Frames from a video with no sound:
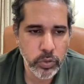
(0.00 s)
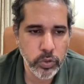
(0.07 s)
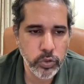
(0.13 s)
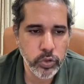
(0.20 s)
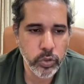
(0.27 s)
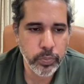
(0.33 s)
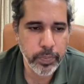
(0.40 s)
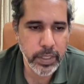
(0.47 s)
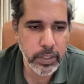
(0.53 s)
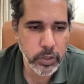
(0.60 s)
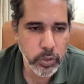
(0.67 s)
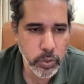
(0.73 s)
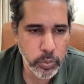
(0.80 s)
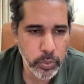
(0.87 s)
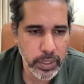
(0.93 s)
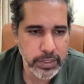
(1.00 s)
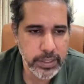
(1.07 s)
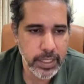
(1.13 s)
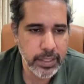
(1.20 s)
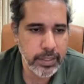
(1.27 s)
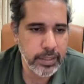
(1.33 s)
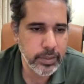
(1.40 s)
So you should build 2
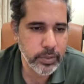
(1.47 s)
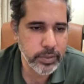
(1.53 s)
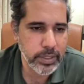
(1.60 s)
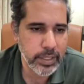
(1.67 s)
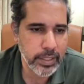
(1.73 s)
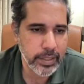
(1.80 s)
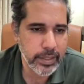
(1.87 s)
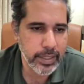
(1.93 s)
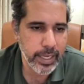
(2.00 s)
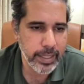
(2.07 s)
SR heroes at a